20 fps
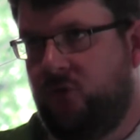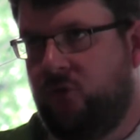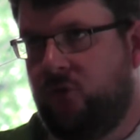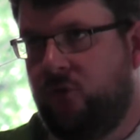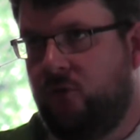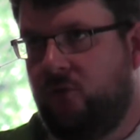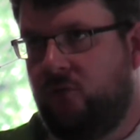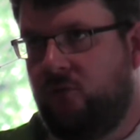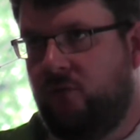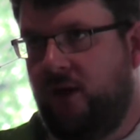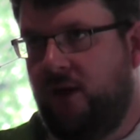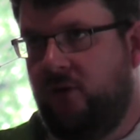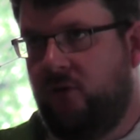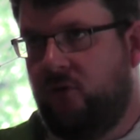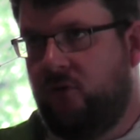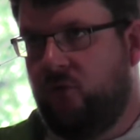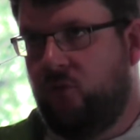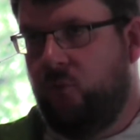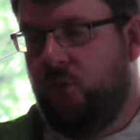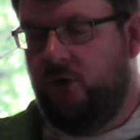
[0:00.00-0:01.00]
True
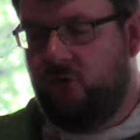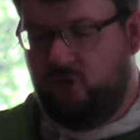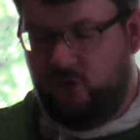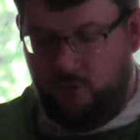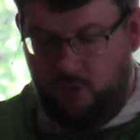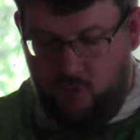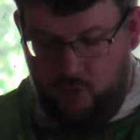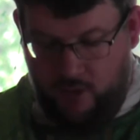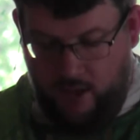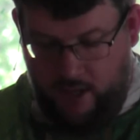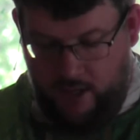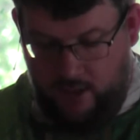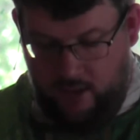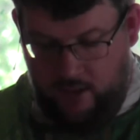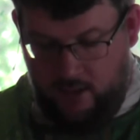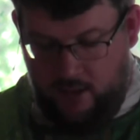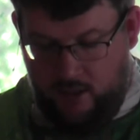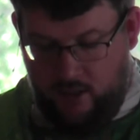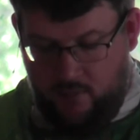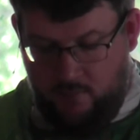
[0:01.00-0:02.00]
friends wish to be
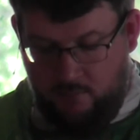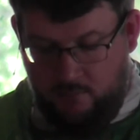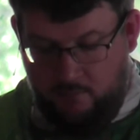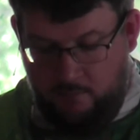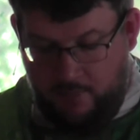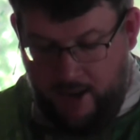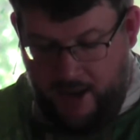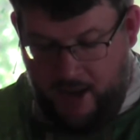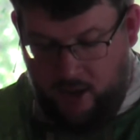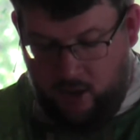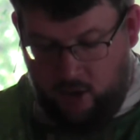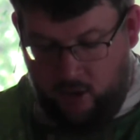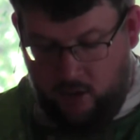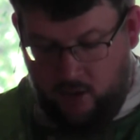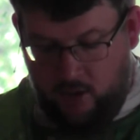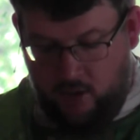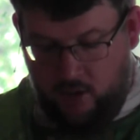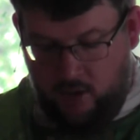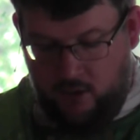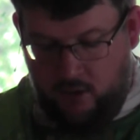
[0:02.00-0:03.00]
united in a manner
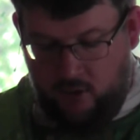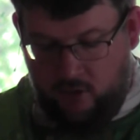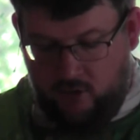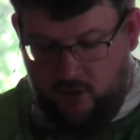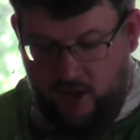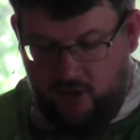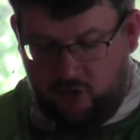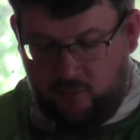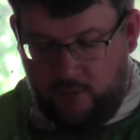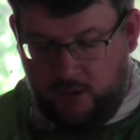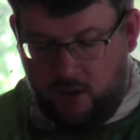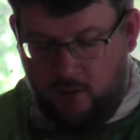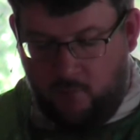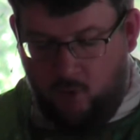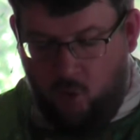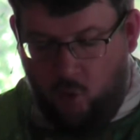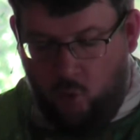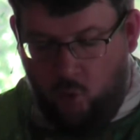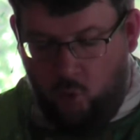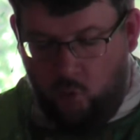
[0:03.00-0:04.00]
as to
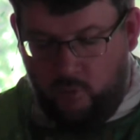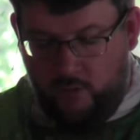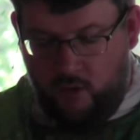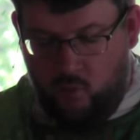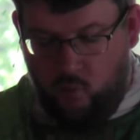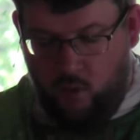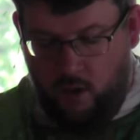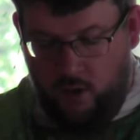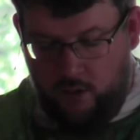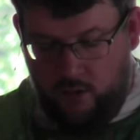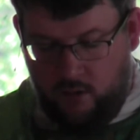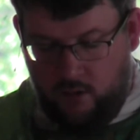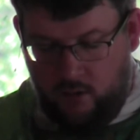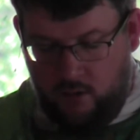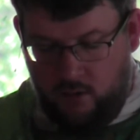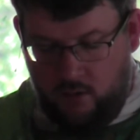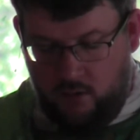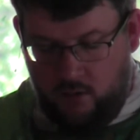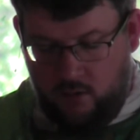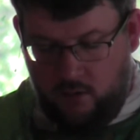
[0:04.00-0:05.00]
become only one.
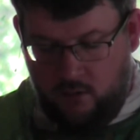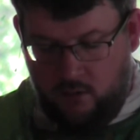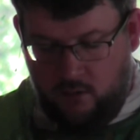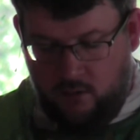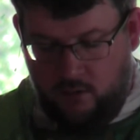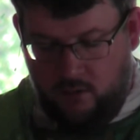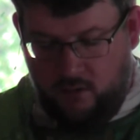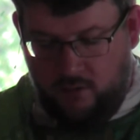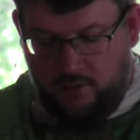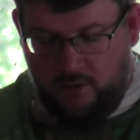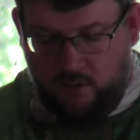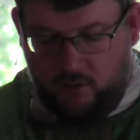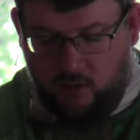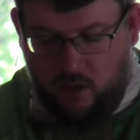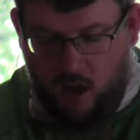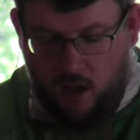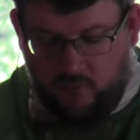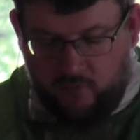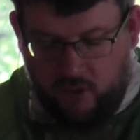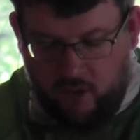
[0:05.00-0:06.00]
The
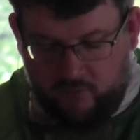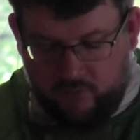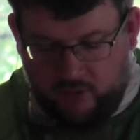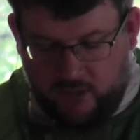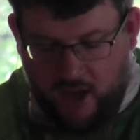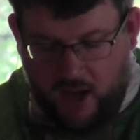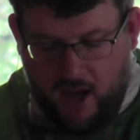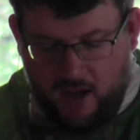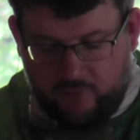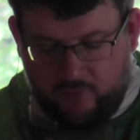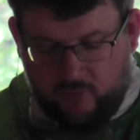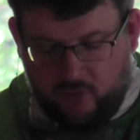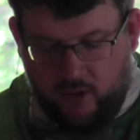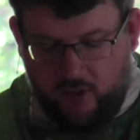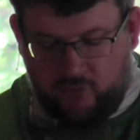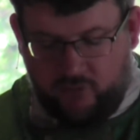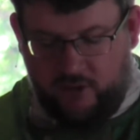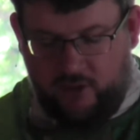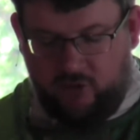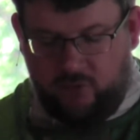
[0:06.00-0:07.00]
love of God for
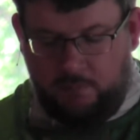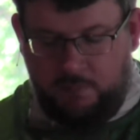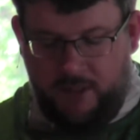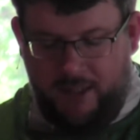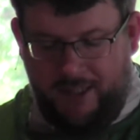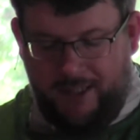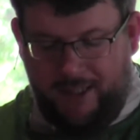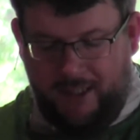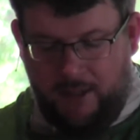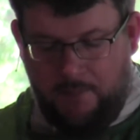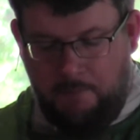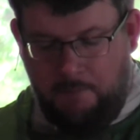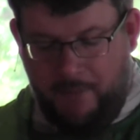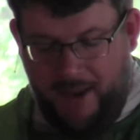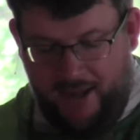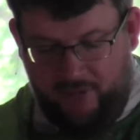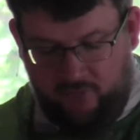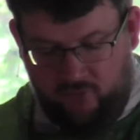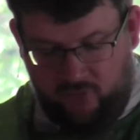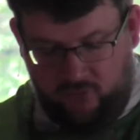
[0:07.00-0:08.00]
us is being
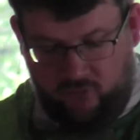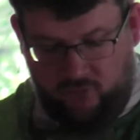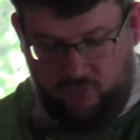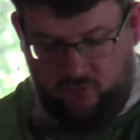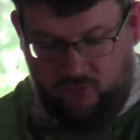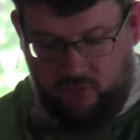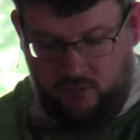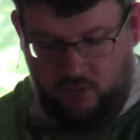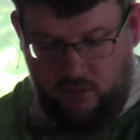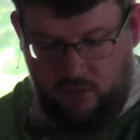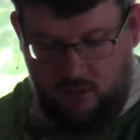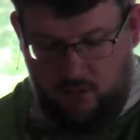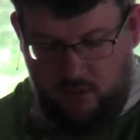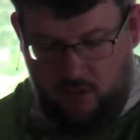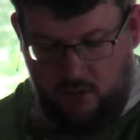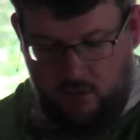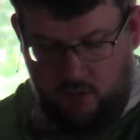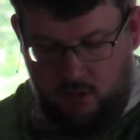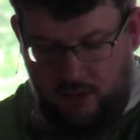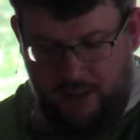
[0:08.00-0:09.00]
immense.
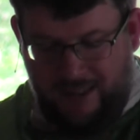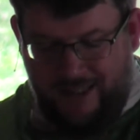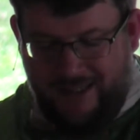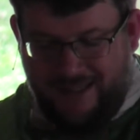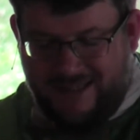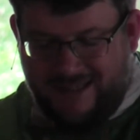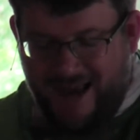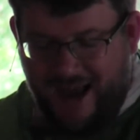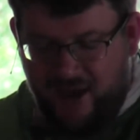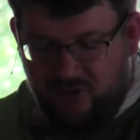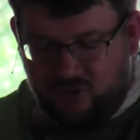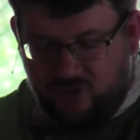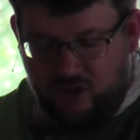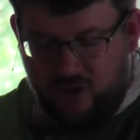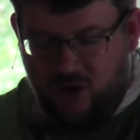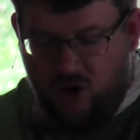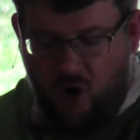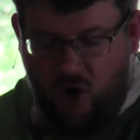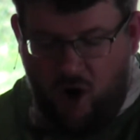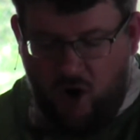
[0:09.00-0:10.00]
He
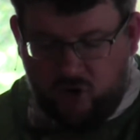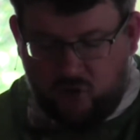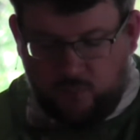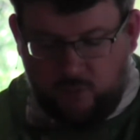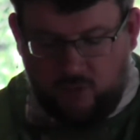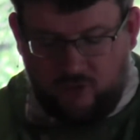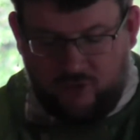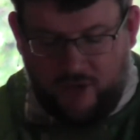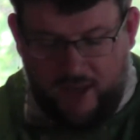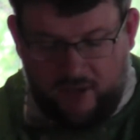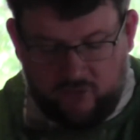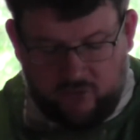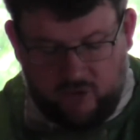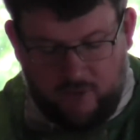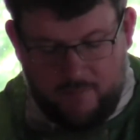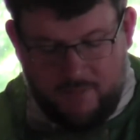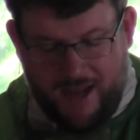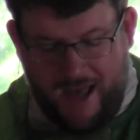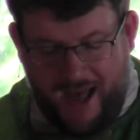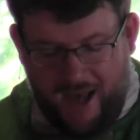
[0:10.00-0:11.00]
destined us to possess
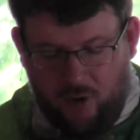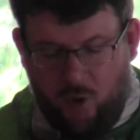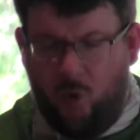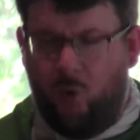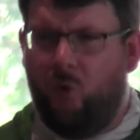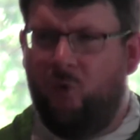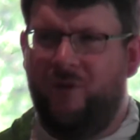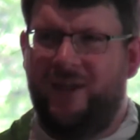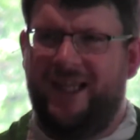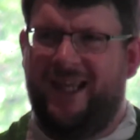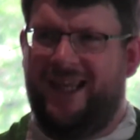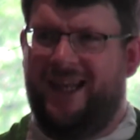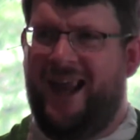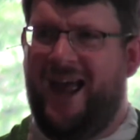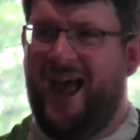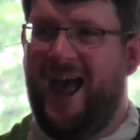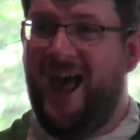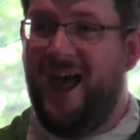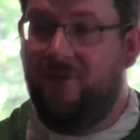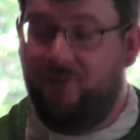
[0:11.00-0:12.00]
him not only in
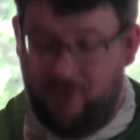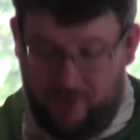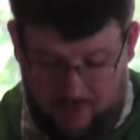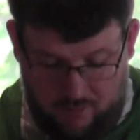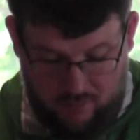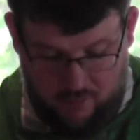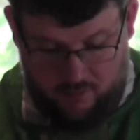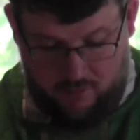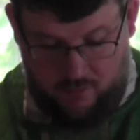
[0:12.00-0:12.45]
heaven,